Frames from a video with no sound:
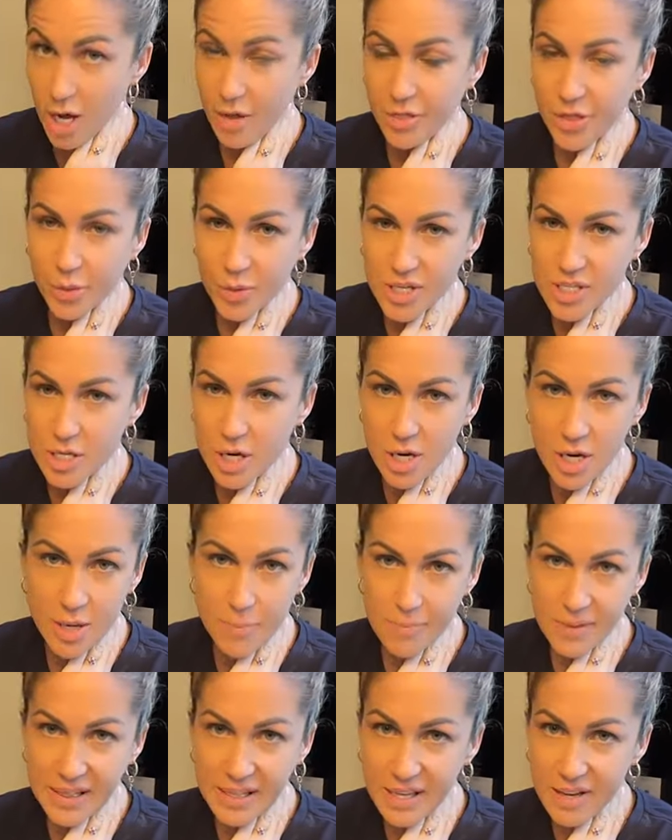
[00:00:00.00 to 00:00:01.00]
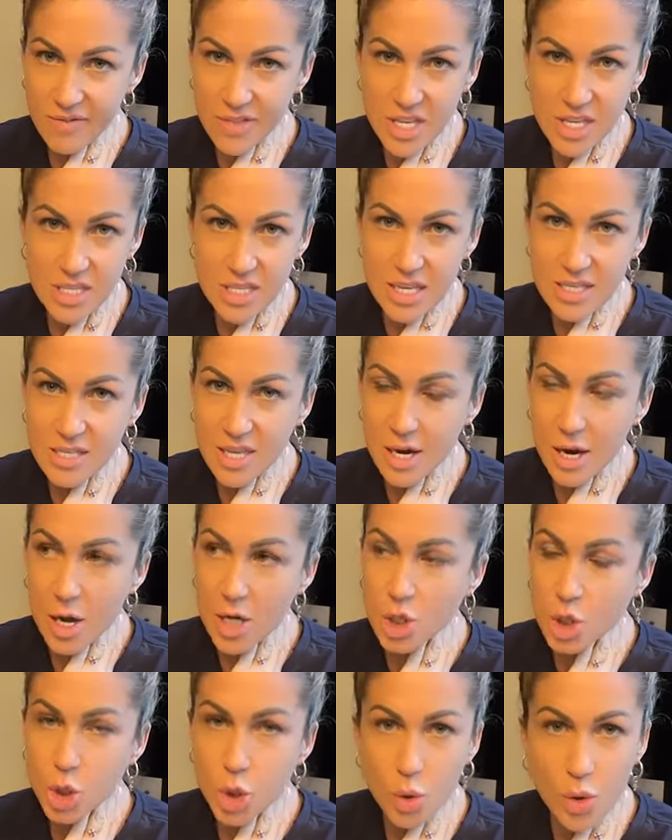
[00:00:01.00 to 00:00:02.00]
The reason I didn't believe this is that I
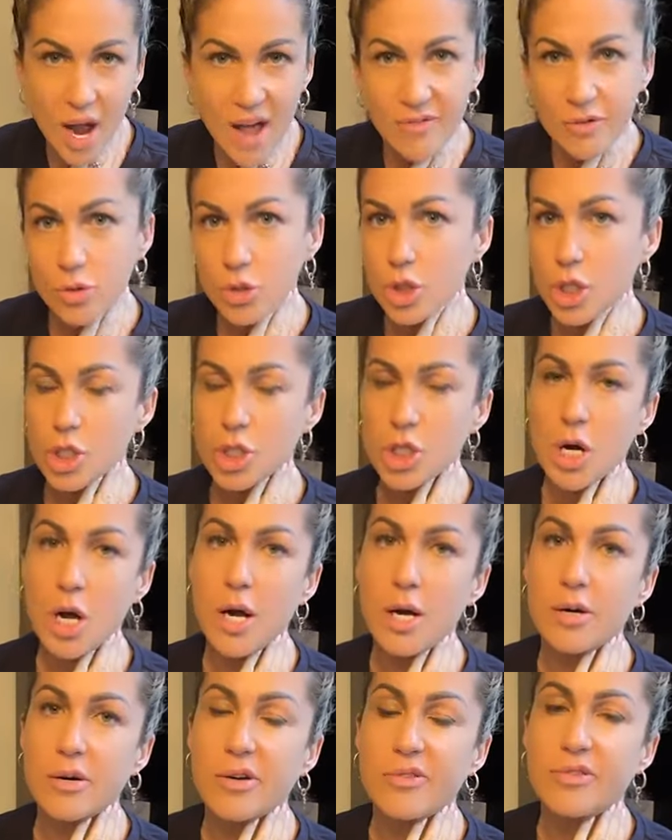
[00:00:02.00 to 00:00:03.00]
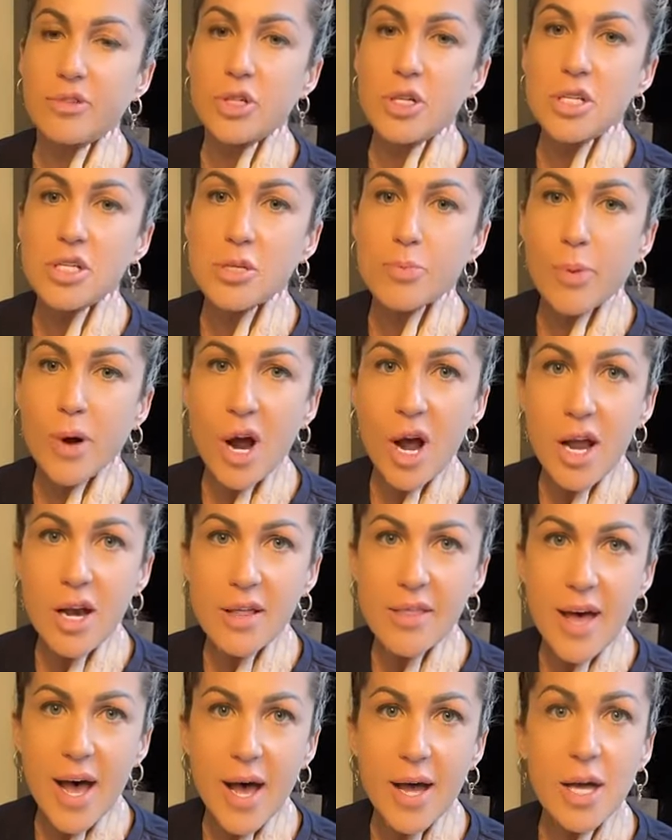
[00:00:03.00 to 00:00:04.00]
traveled to China a few years prior to
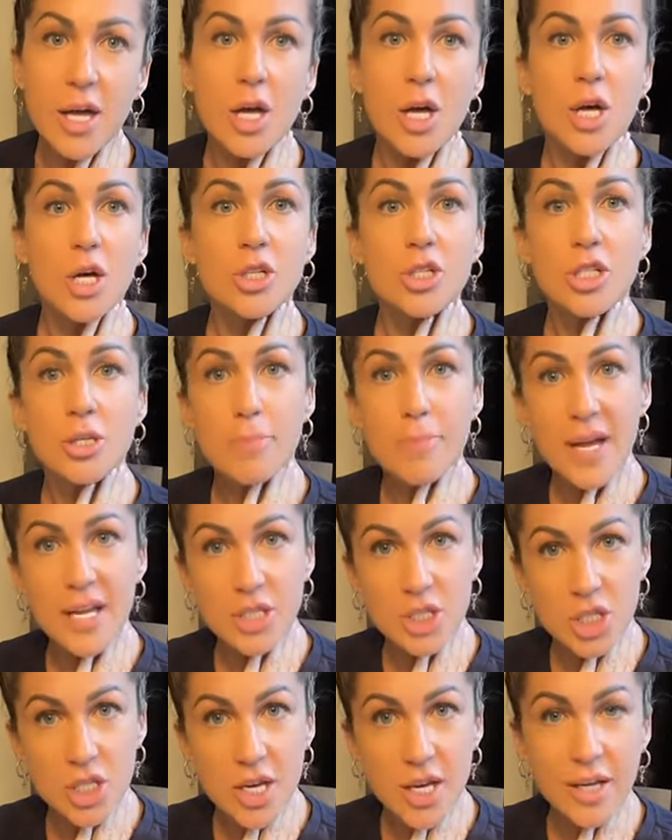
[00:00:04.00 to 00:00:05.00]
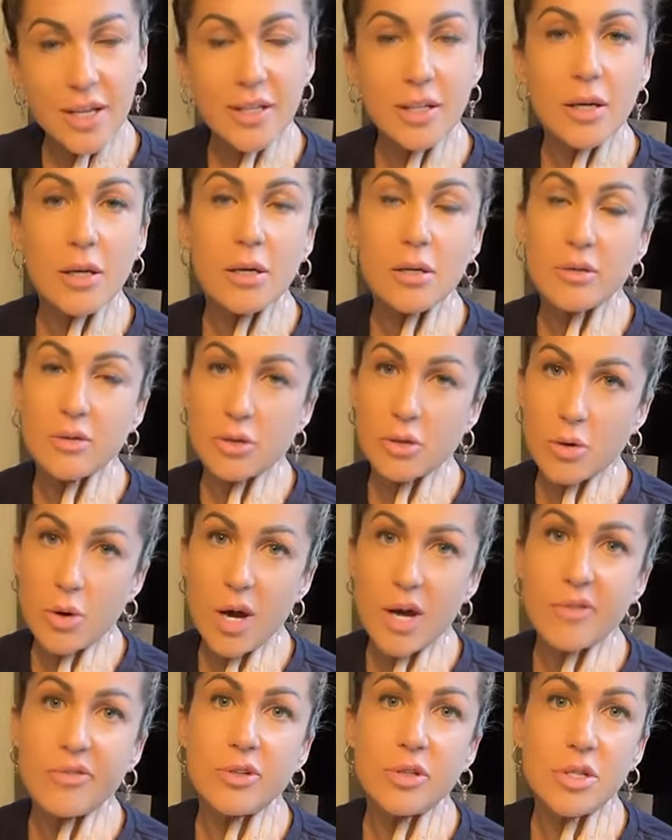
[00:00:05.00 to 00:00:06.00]
that, to Beijing, quite
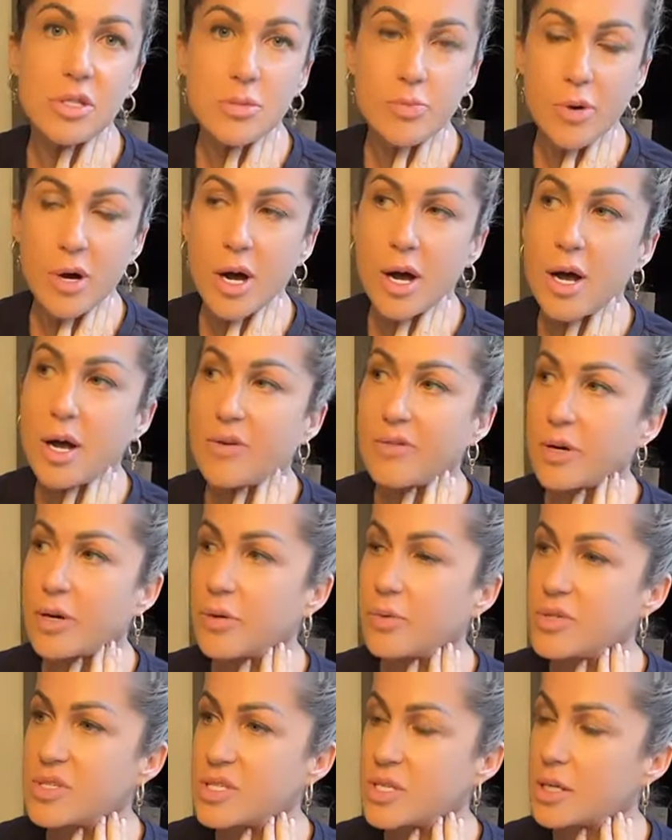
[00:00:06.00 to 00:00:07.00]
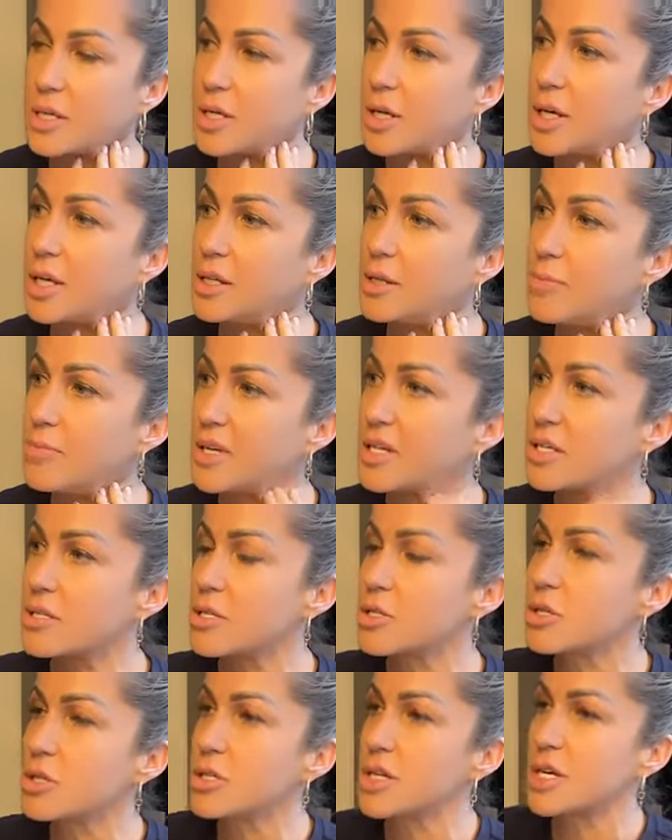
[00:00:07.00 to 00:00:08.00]
a few years prior. It was the Olympics, the
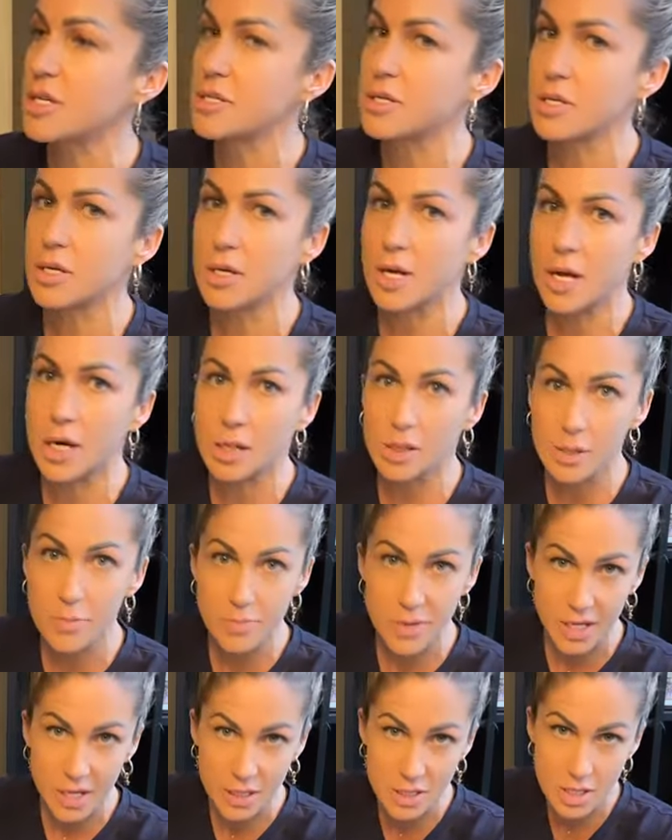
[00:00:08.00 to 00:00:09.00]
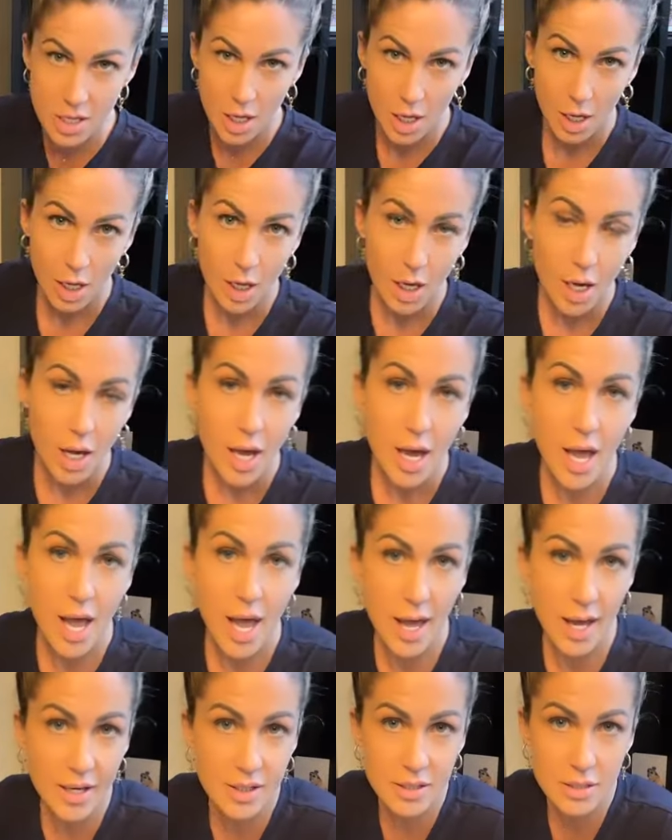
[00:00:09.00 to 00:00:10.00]
2008 Olympics,
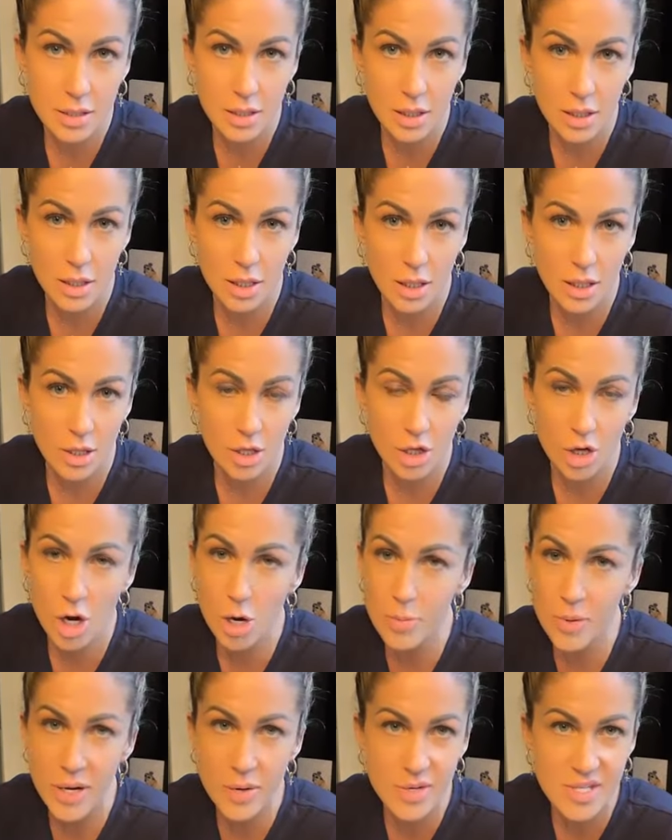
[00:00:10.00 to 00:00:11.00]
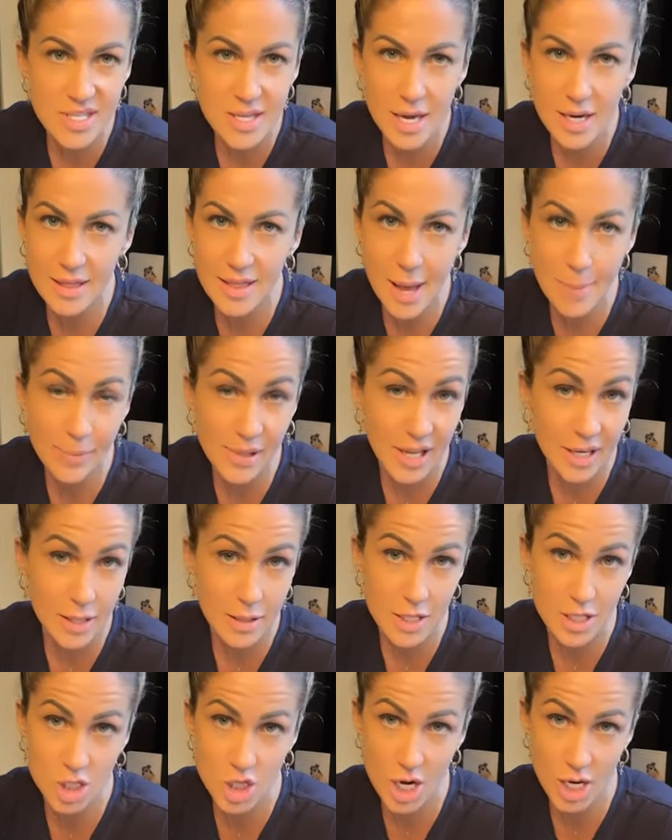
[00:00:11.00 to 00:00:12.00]
and nobody was landing that plane
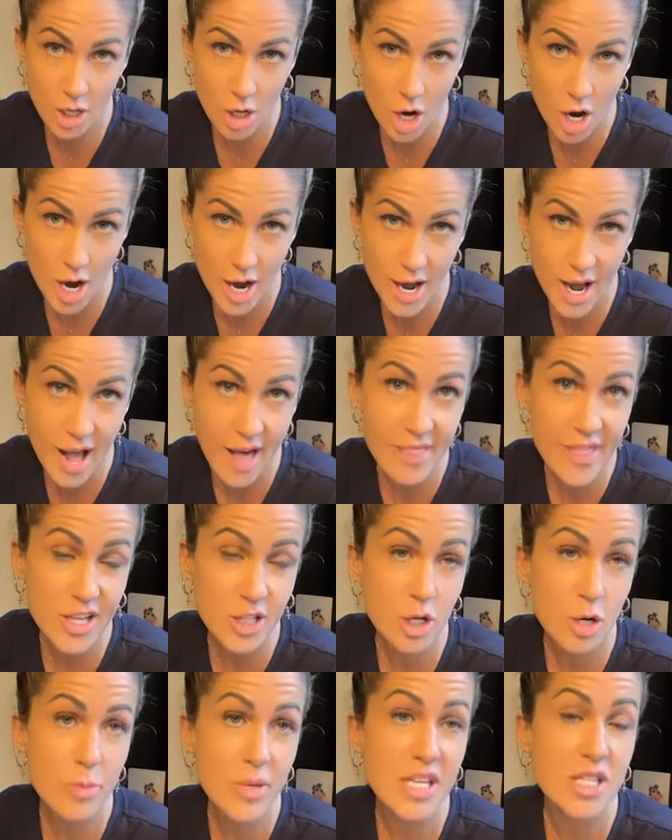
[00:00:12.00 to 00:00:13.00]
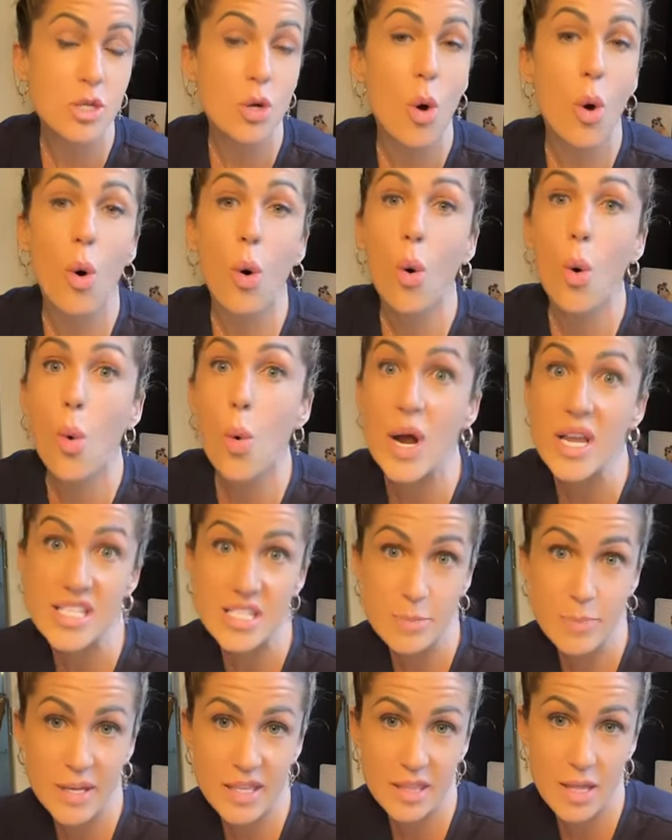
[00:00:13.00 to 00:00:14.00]
in Shanghai, and they told me it's always
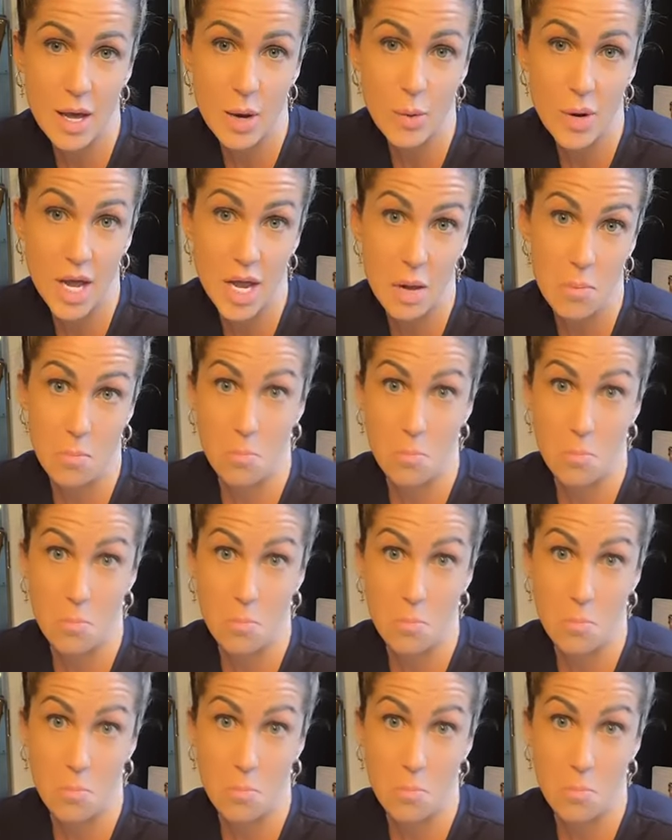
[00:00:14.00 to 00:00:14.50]
been that way.